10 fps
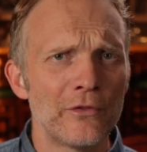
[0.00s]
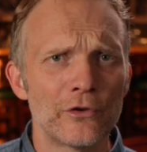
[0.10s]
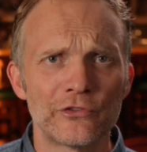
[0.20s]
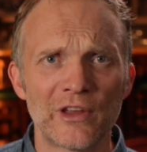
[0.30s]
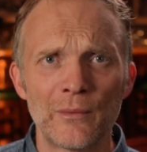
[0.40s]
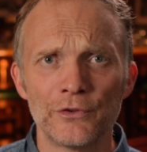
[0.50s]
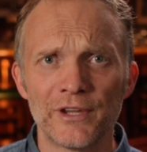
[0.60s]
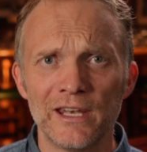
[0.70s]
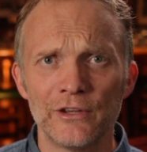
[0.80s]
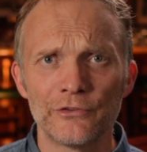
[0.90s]
they're
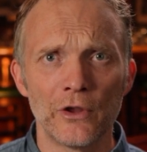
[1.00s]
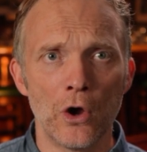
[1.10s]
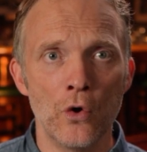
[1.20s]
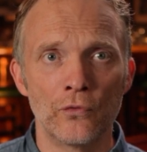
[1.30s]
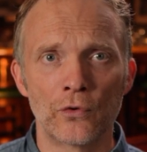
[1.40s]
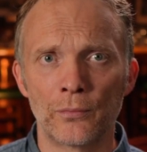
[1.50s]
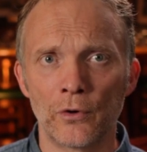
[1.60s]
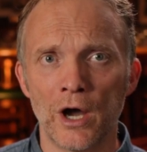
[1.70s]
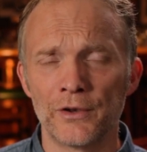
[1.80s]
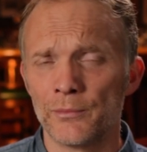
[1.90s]
simultaneously
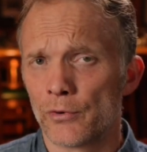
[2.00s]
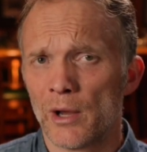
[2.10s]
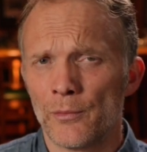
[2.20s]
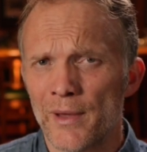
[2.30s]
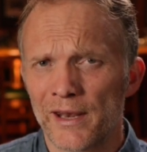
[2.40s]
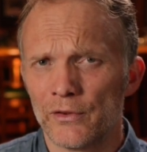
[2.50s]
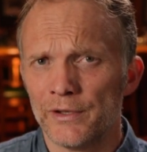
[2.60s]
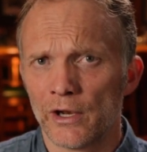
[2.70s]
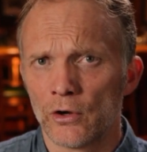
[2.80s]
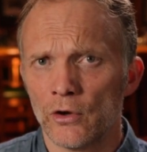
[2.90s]
overbroad and problematically
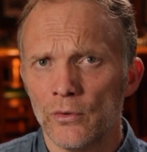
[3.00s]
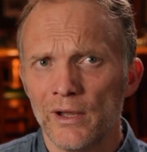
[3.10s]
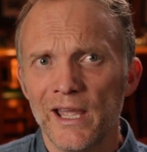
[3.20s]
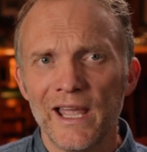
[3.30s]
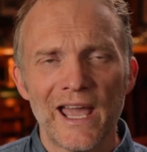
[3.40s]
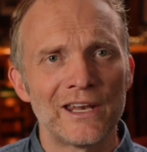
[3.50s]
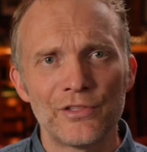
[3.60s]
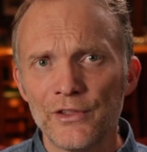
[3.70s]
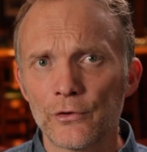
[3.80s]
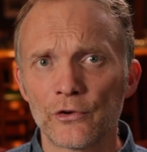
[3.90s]
narrow, and I
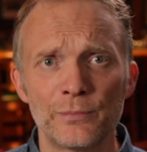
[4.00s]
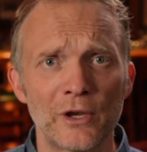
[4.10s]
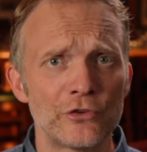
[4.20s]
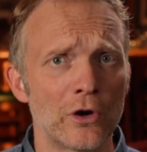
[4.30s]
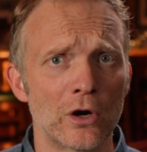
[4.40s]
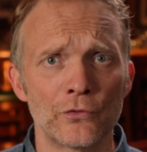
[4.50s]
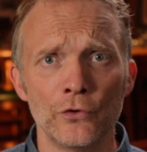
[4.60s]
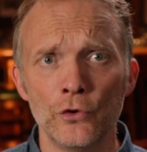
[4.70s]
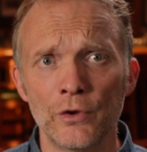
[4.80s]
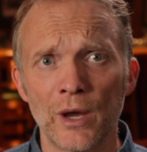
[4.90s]
think they're especially hard for
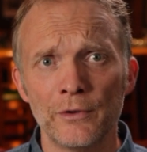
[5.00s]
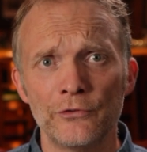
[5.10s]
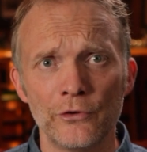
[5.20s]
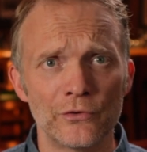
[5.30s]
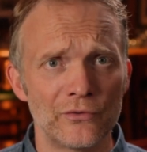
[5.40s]
new companies to use